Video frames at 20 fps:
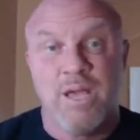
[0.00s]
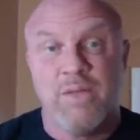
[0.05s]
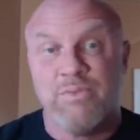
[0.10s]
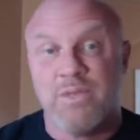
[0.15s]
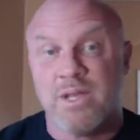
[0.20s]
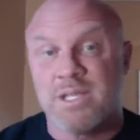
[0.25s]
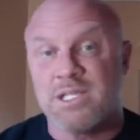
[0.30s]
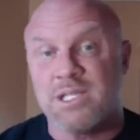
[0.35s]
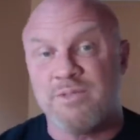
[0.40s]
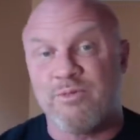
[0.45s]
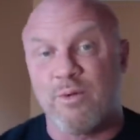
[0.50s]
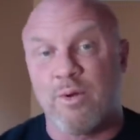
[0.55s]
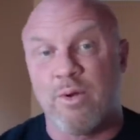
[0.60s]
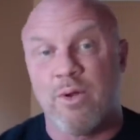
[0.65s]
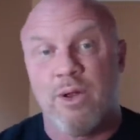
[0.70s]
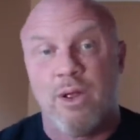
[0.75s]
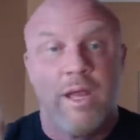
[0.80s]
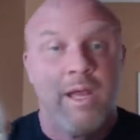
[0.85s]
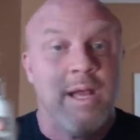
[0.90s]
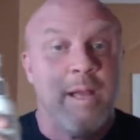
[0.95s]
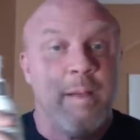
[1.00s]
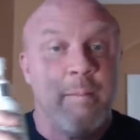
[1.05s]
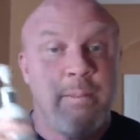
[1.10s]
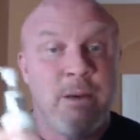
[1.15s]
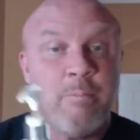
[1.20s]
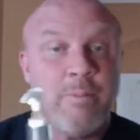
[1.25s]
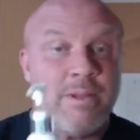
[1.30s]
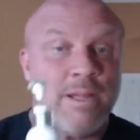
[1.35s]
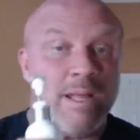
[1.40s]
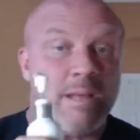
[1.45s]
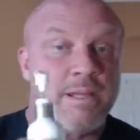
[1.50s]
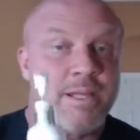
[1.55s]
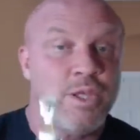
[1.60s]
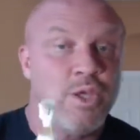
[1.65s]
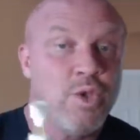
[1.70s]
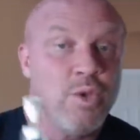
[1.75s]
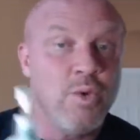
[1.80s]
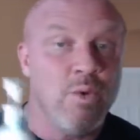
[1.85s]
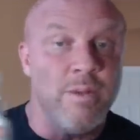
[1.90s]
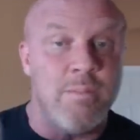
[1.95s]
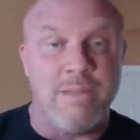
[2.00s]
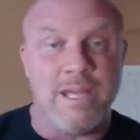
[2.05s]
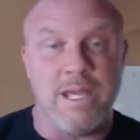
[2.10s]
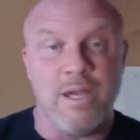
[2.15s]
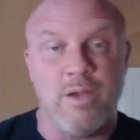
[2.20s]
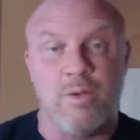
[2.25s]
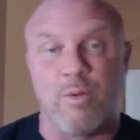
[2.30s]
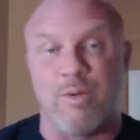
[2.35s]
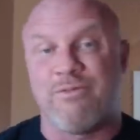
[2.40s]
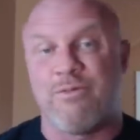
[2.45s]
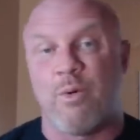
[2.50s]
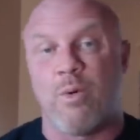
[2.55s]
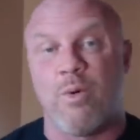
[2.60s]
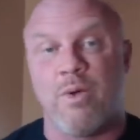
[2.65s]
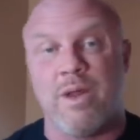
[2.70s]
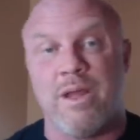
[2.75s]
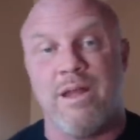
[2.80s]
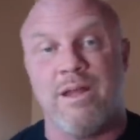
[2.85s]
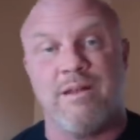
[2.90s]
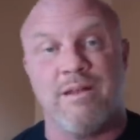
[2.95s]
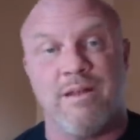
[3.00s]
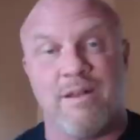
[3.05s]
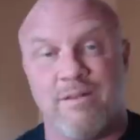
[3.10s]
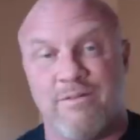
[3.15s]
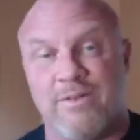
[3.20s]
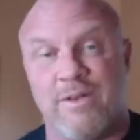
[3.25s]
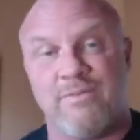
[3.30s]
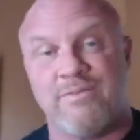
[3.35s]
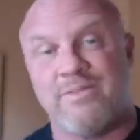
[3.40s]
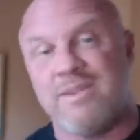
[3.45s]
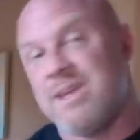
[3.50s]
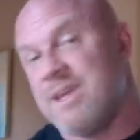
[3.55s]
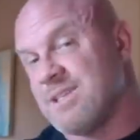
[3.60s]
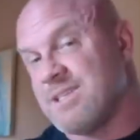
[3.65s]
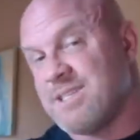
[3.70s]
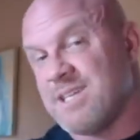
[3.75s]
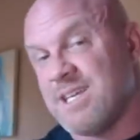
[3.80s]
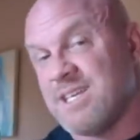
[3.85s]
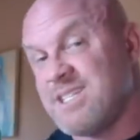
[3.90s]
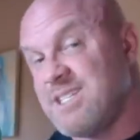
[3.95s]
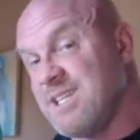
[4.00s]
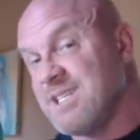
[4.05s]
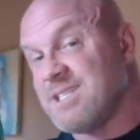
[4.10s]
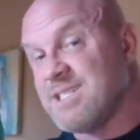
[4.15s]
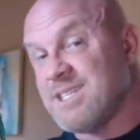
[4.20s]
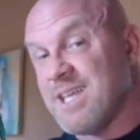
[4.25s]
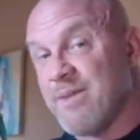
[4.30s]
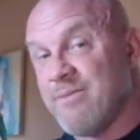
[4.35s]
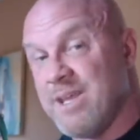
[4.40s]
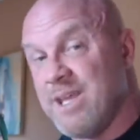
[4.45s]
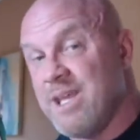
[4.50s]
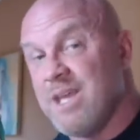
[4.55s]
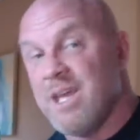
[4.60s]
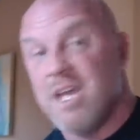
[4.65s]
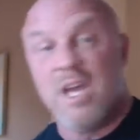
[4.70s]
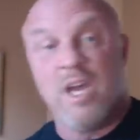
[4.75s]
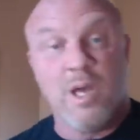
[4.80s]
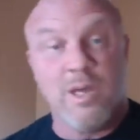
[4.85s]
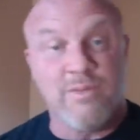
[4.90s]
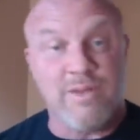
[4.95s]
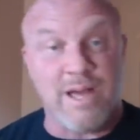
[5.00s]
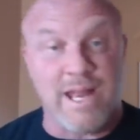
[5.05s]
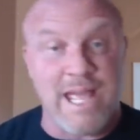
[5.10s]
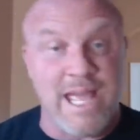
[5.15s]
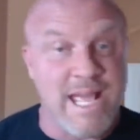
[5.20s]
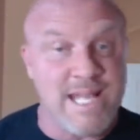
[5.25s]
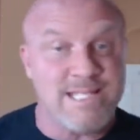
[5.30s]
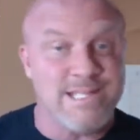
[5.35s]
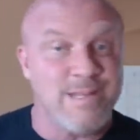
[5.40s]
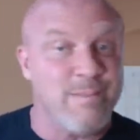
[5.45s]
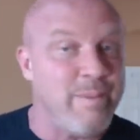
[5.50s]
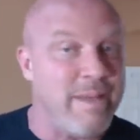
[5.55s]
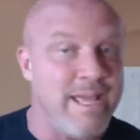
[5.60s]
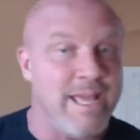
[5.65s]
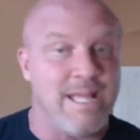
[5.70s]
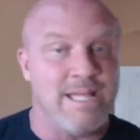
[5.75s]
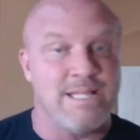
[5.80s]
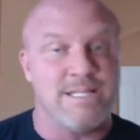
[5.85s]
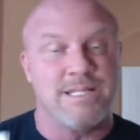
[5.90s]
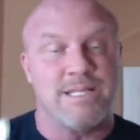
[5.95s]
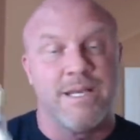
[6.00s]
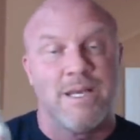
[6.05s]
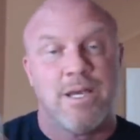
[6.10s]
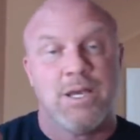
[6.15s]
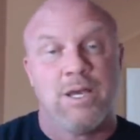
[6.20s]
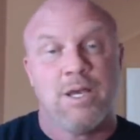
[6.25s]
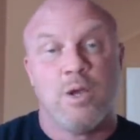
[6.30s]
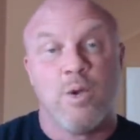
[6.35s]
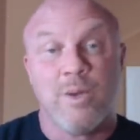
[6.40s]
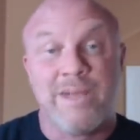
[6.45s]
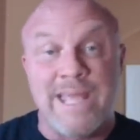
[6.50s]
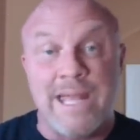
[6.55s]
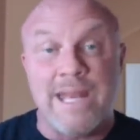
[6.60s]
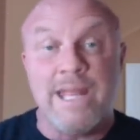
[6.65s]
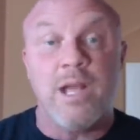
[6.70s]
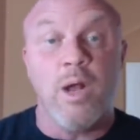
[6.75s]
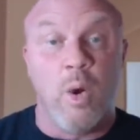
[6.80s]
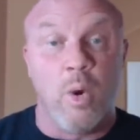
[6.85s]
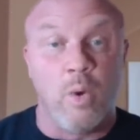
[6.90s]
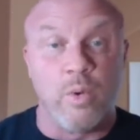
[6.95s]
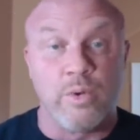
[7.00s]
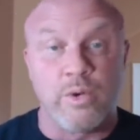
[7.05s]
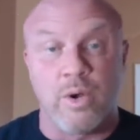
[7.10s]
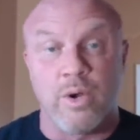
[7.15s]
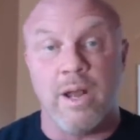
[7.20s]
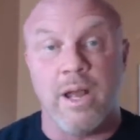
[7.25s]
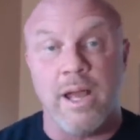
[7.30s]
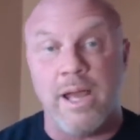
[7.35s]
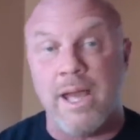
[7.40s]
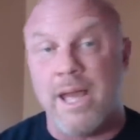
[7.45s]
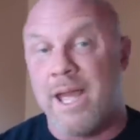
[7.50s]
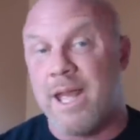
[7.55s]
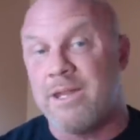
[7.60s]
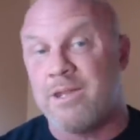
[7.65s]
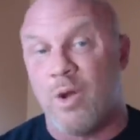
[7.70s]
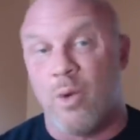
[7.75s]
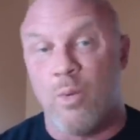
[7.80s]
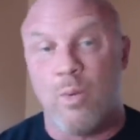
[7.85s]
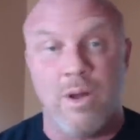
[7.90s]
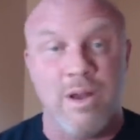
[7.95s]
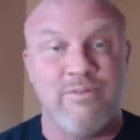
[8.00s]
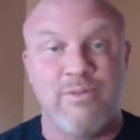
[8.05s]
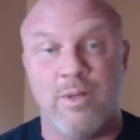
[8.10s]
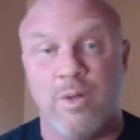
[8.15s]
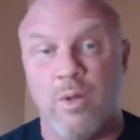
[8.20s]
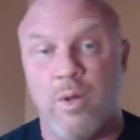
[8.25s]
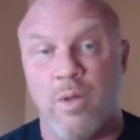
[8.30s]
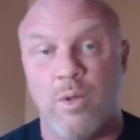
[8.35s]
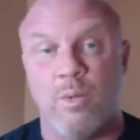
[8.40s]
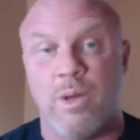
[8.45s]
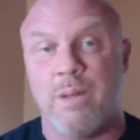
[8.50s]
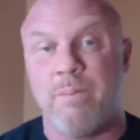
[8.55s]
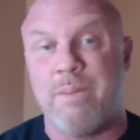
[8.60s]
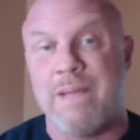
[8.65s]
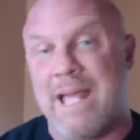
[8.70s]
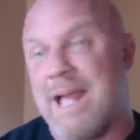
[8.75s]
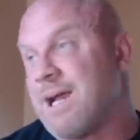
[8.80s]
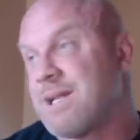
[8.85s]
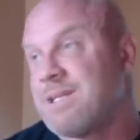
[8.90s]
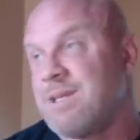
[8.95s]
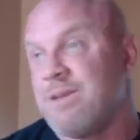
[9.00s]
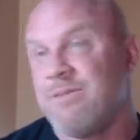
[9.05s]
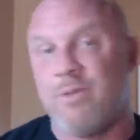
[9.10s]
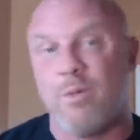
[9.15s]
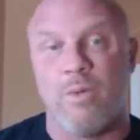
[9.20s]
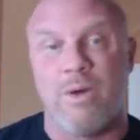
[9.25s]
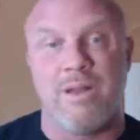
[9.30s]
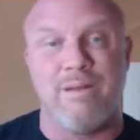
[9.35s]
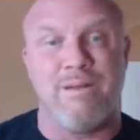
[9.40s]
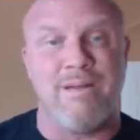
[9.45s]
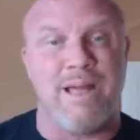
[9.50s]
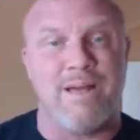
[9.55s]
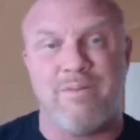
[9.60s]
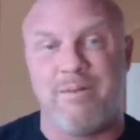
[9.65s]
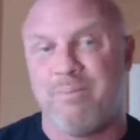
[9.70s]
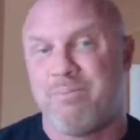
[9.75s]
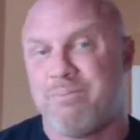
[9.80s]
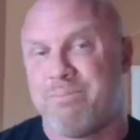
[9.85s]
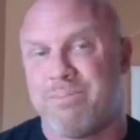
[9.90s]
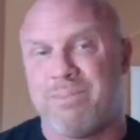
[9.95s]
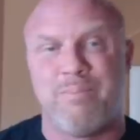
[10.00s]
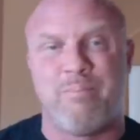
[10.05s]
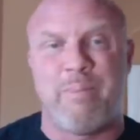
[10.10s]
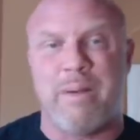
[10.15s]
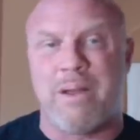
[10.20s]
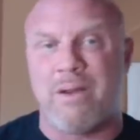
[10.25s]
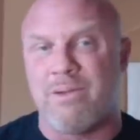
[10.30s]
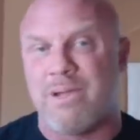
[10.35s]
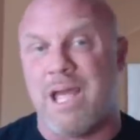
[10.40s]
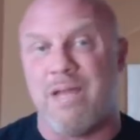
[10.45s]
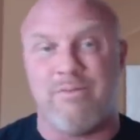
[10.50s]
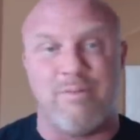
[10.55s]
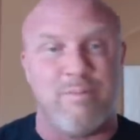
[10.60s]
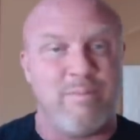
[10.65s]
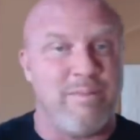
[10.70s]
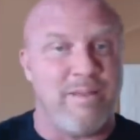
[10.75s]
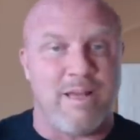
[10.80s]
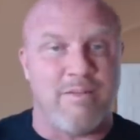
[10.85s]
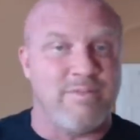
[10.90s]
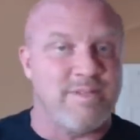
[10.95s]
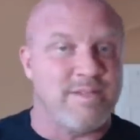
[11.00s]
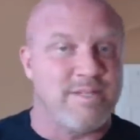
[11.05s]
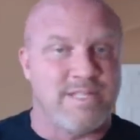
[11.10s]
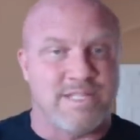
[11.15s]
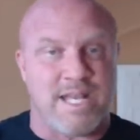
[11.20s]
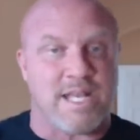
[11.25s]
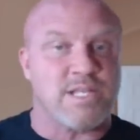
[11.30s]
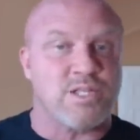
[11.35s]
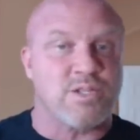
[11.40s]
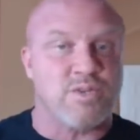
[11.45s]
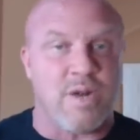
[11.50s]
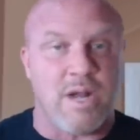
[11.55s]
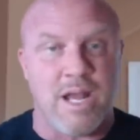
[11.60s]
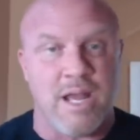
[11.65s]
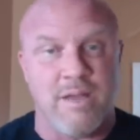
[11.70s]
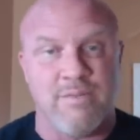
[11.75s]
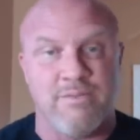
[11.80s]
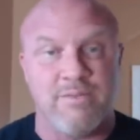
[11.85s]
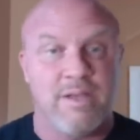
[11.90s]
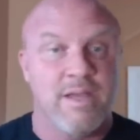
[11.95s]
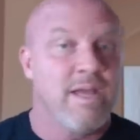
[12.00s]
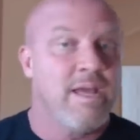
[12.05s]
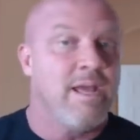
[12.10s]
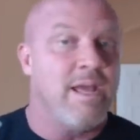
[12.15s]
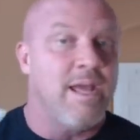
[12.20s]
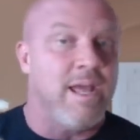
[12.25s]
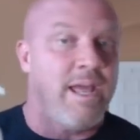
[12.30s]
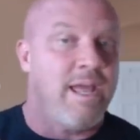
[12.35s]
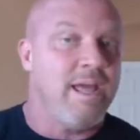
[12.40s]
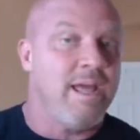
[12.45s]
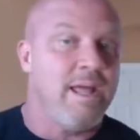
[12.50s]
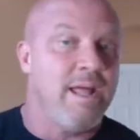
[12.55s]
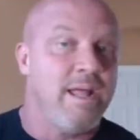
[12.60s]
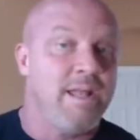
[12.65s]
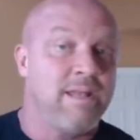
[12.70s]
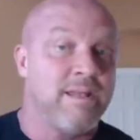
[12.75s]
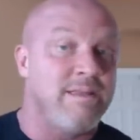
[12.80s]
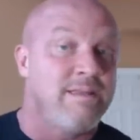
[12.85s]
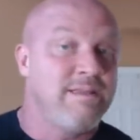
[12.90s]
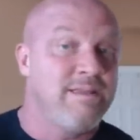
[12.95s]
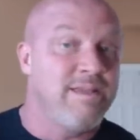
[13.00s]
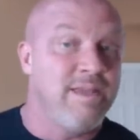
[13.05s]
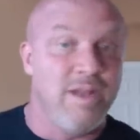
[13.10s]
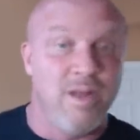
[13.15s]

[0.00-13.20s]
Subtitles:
This is for people like you and me who are 40 and 50 and 60 and 70, who've got aches and pains, who are getting older and don't want to feel old and want to be active and want to have a better life and have a sex drive and, be